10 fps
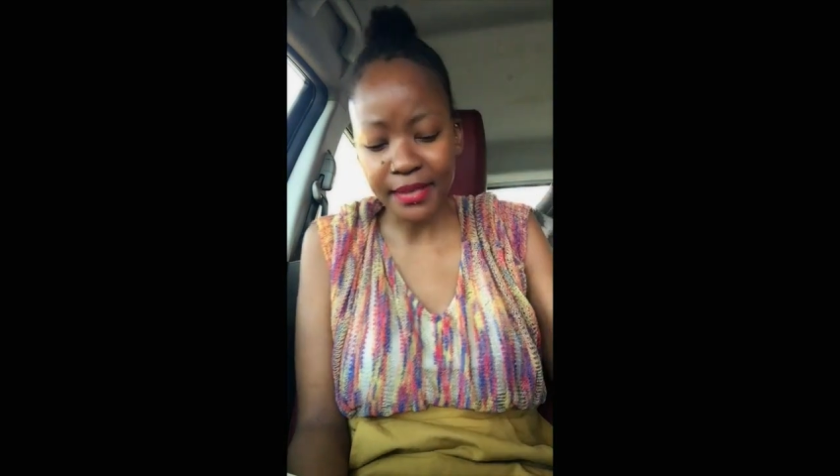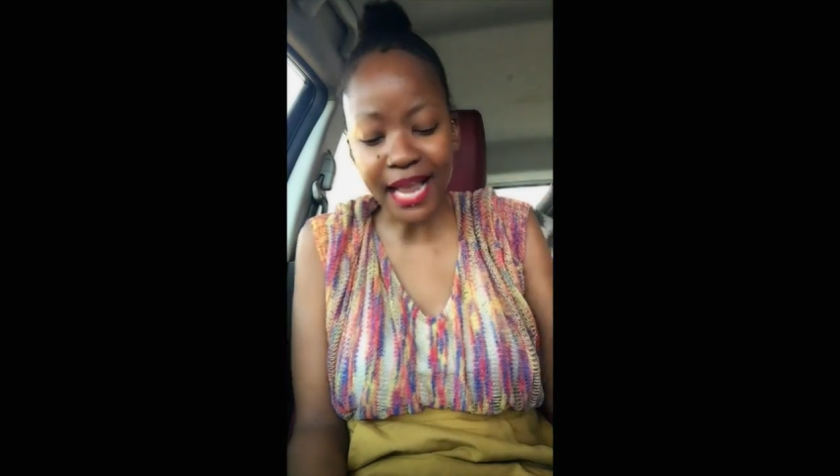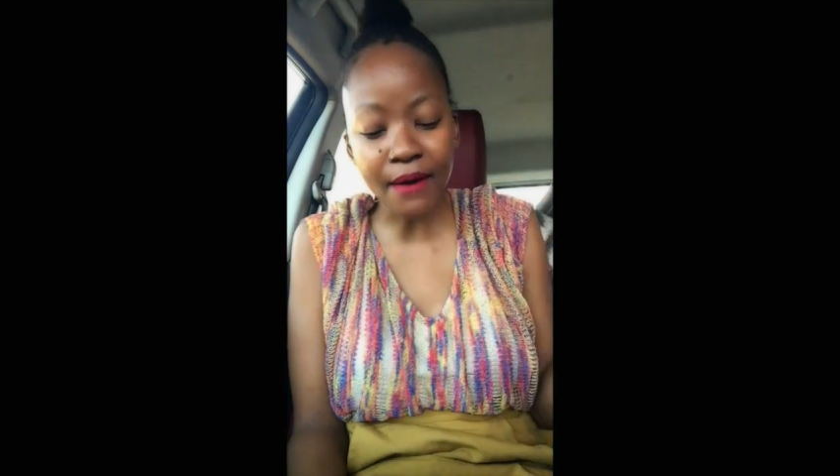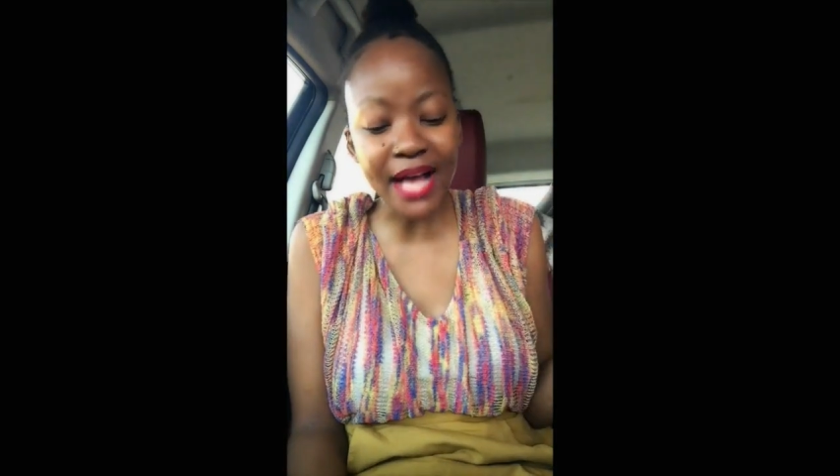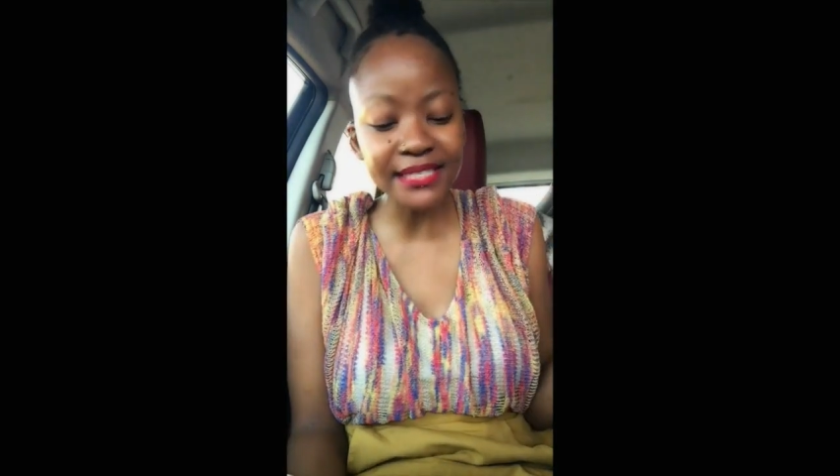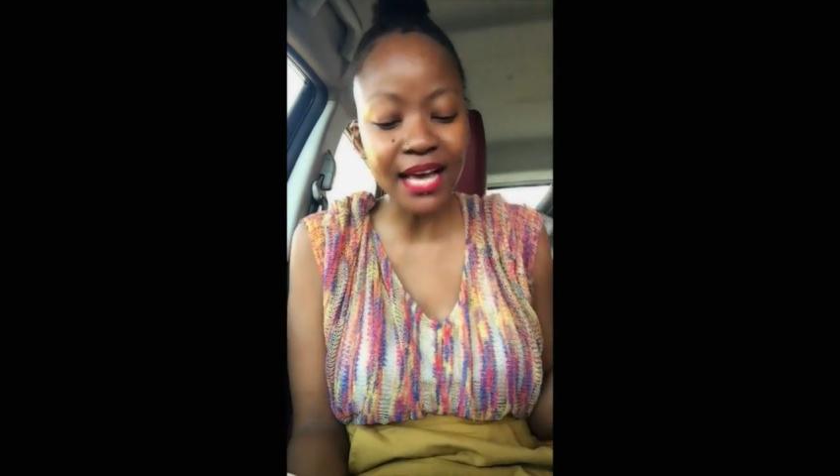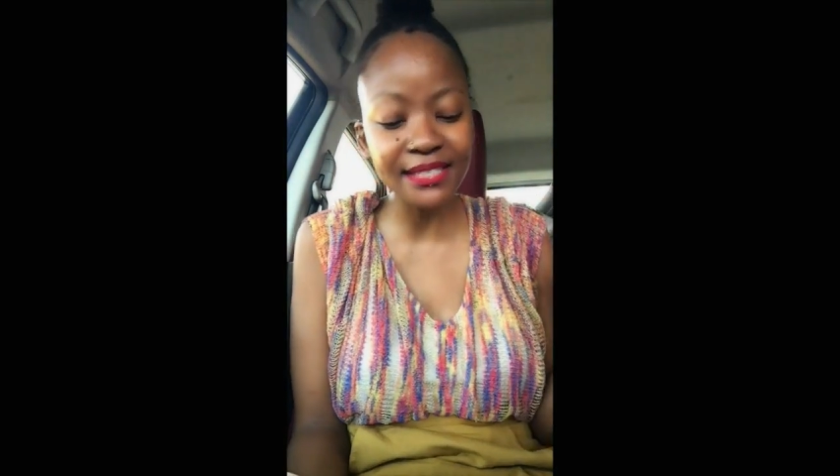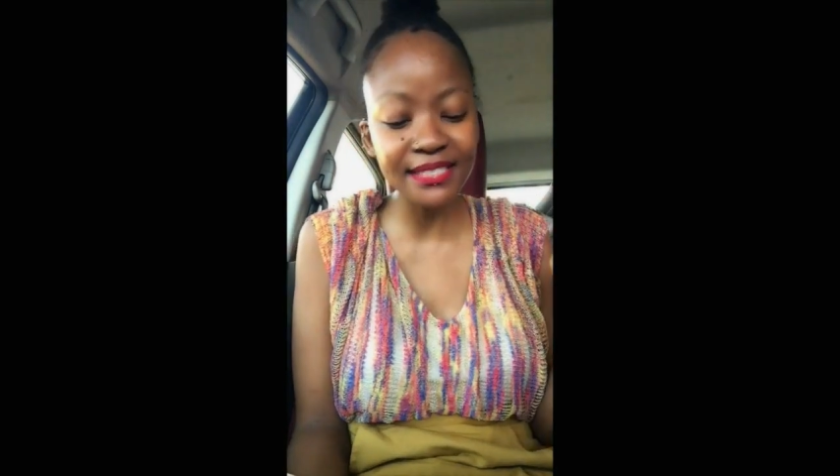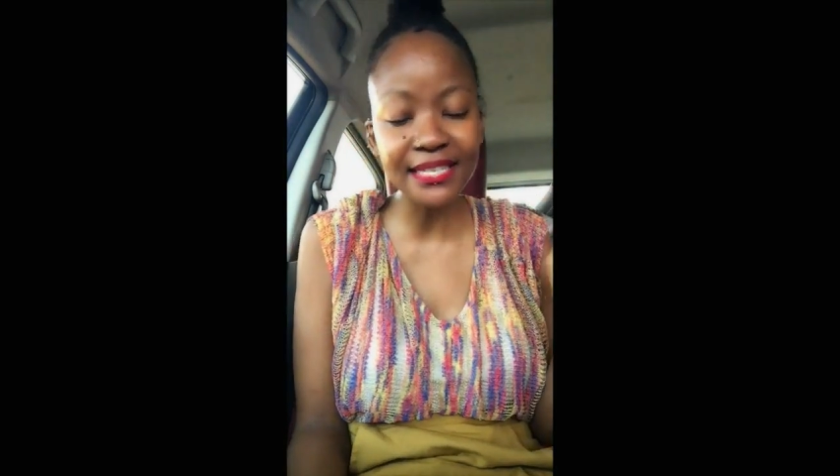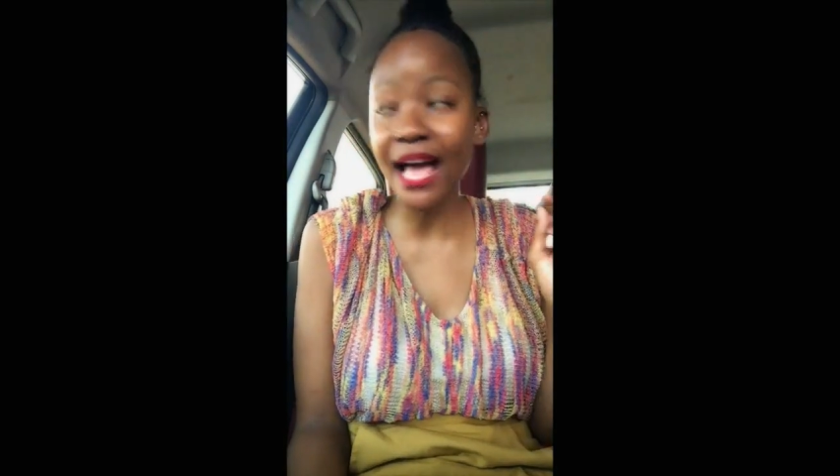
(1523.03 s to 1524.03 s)
Now I
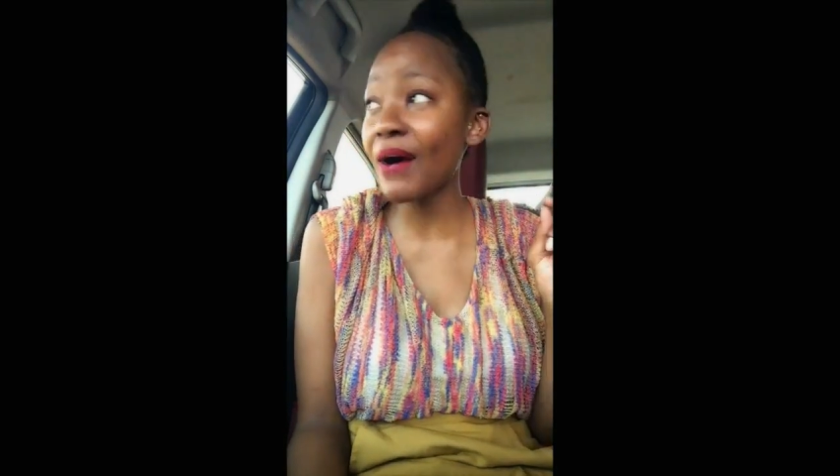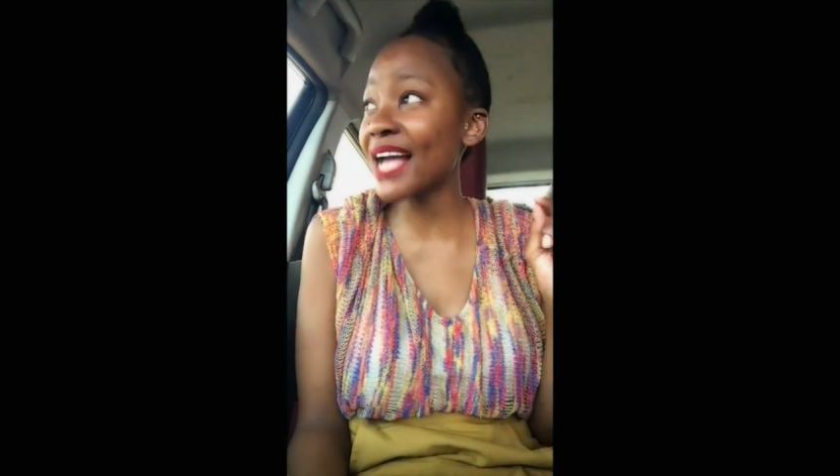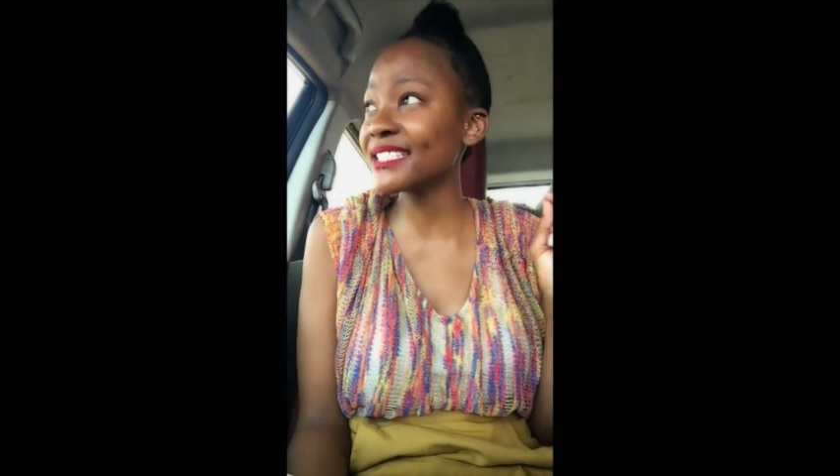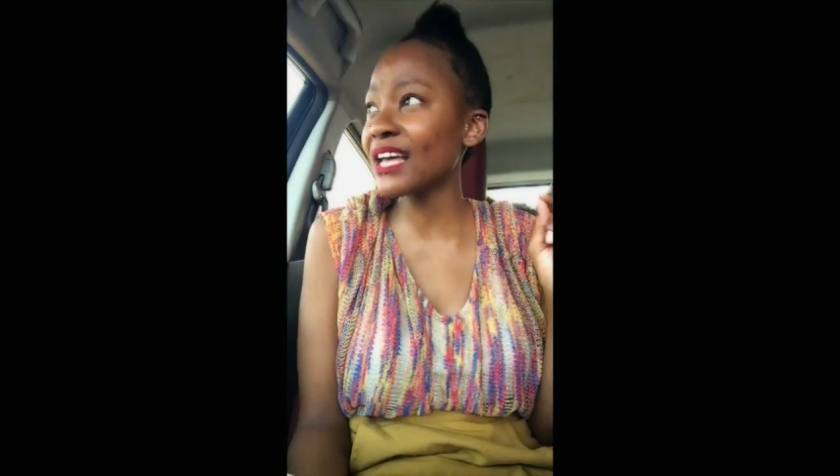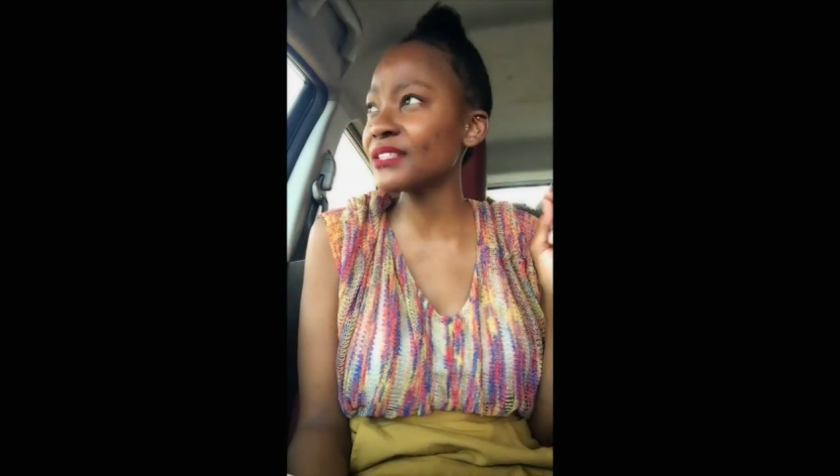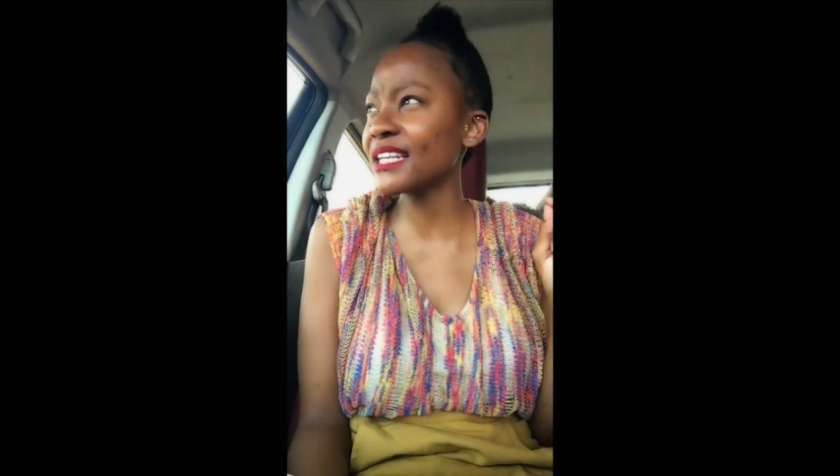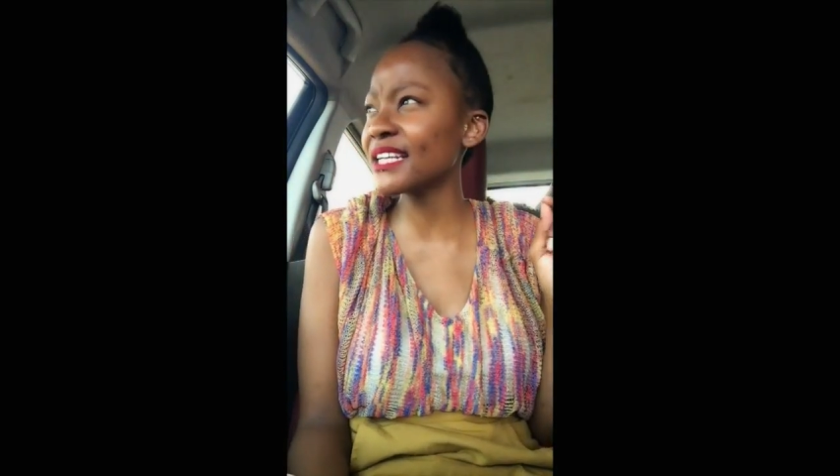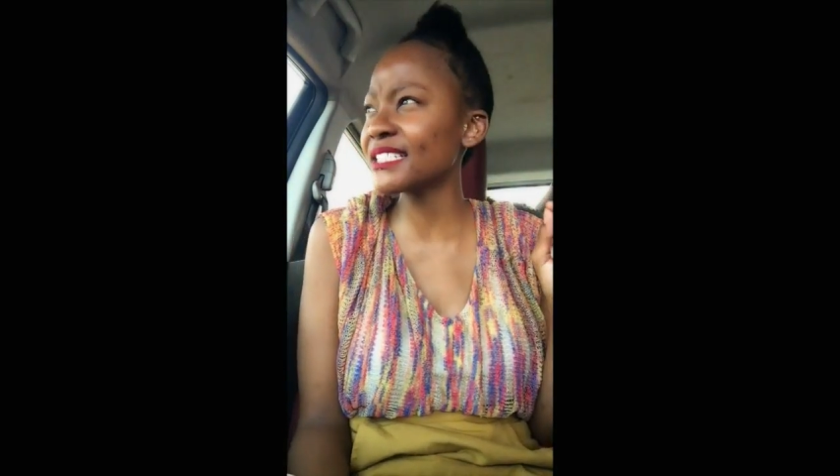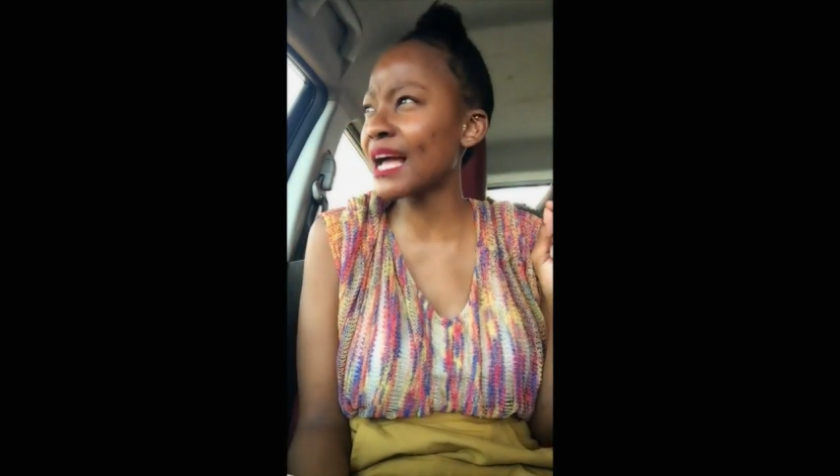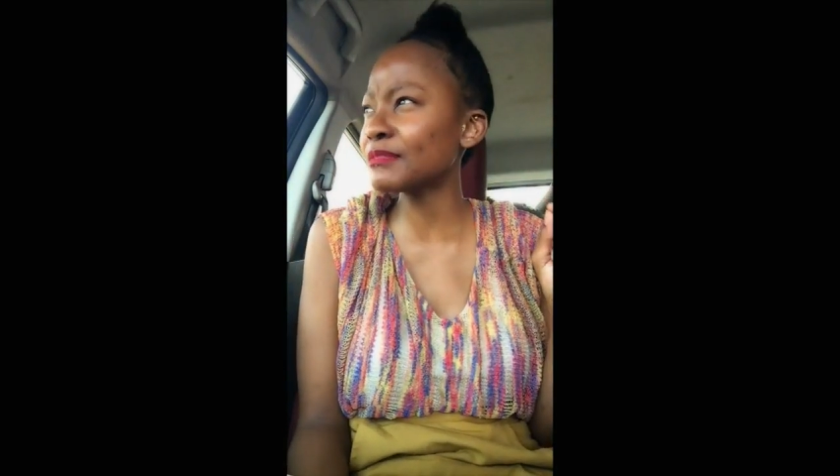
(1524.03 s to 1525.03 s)
sound, now I sound
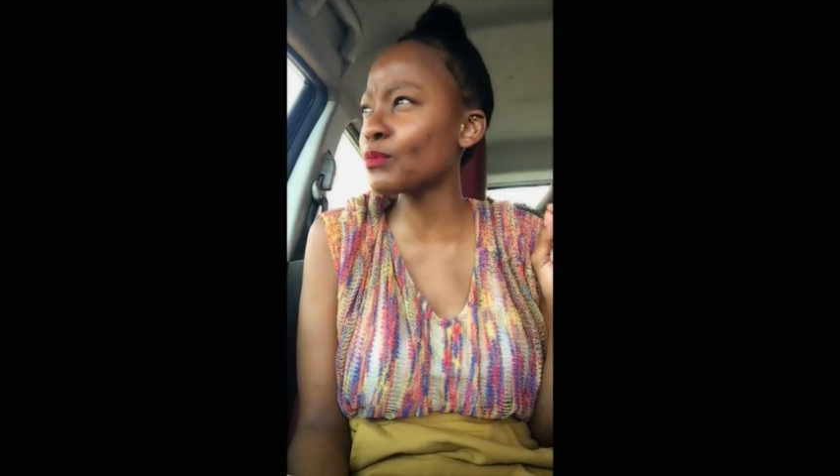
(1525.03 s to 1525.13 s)
ten times.